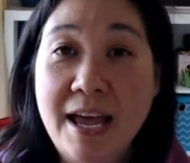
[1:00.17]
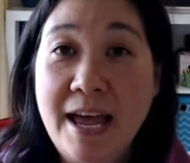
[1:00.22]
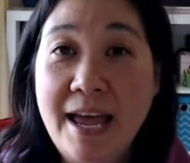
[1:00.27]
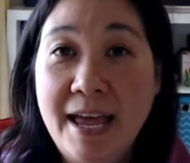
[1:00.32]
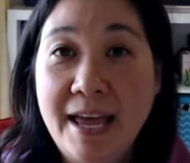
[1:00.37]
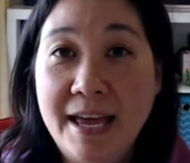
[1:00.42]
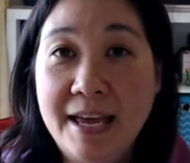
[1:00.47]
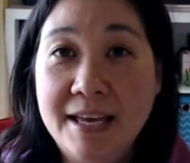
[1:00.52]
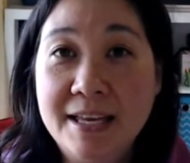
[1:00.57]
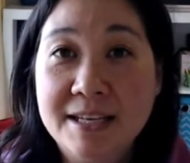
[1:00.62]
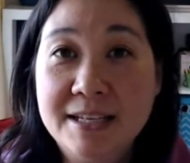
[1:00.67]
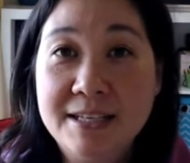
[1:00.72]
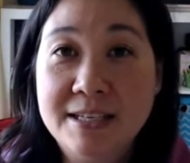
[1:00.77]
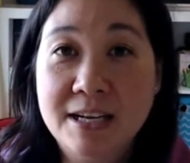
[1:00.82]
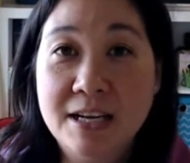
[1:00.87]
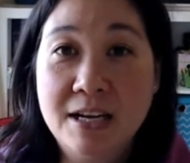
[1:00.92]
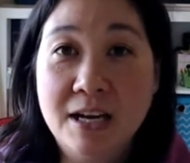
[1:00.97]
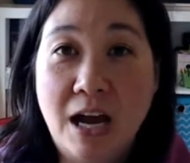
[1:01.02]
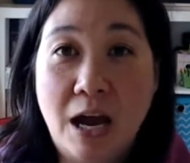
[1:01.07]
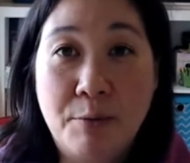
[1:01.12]
And
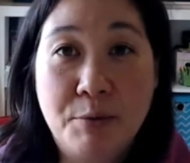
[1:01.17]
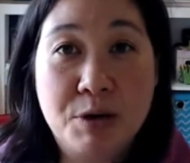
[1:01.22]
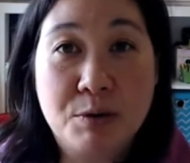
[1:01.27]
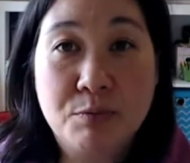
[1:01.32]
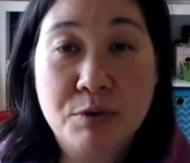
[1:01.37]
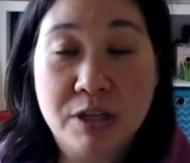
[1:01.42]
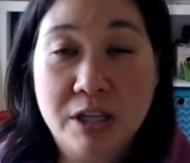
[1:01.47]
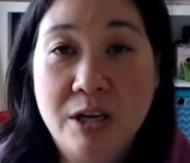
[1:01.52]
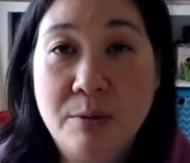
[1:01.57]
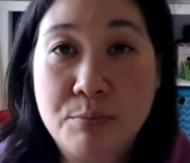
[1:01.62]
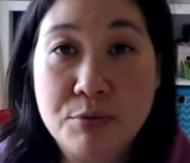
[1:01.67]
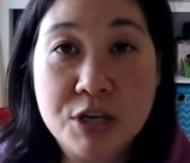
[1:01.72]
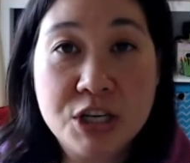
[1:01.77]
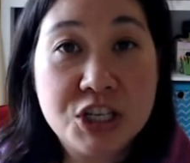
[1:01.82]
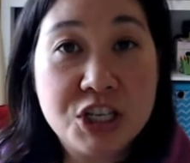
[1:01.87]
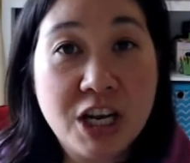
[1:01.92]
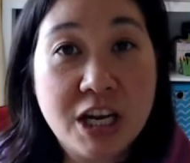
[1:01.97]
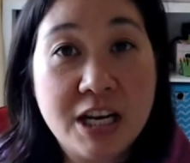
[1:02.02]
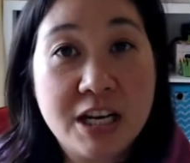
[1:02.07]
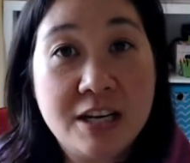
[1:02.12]
I would really
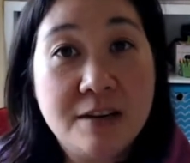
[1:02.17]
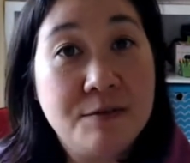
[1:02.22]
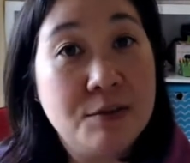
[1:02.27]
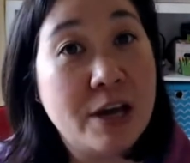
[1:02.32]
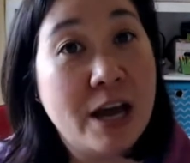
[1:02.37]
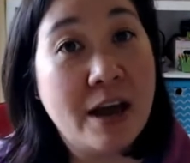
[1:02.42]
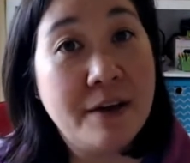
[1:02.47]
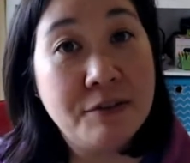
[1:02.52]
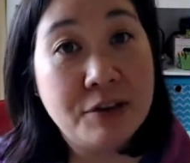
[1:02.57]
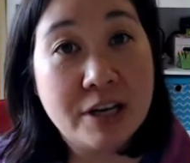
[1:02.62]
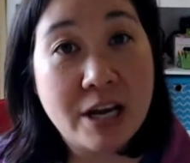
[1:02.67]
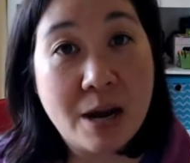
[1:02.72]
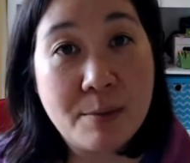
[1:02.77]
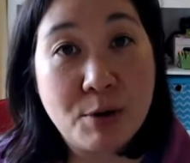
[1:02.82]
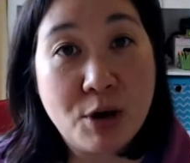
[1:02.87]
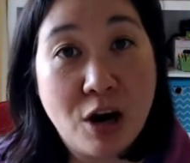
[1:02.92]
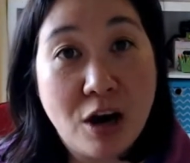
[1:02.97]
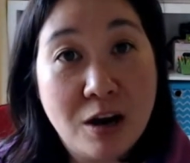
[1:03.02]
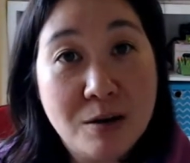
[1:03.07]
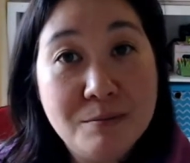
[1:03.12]
appreciate it if you have your
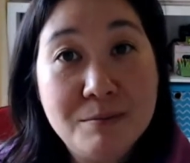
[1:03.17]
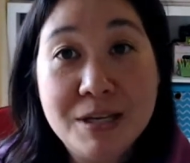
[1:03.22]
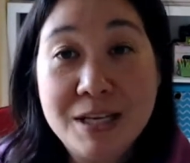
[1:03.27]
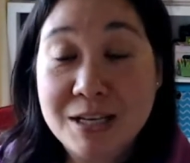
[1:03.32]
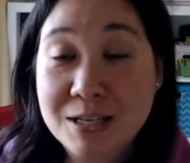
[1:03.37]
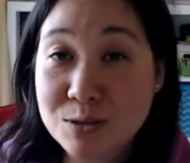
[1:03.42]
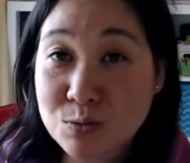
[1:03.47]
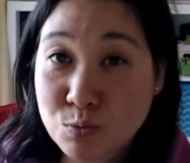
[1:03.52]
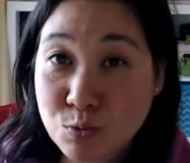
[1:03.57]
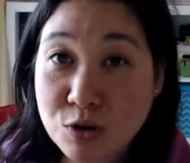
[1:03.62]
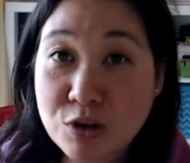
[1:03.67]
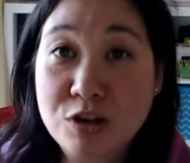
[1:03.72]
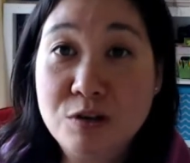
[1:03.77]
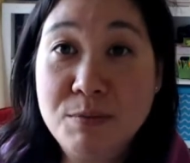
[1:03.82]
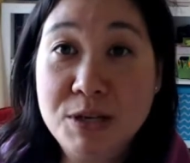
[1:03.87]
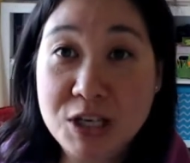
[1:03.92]
camera on because we're going to be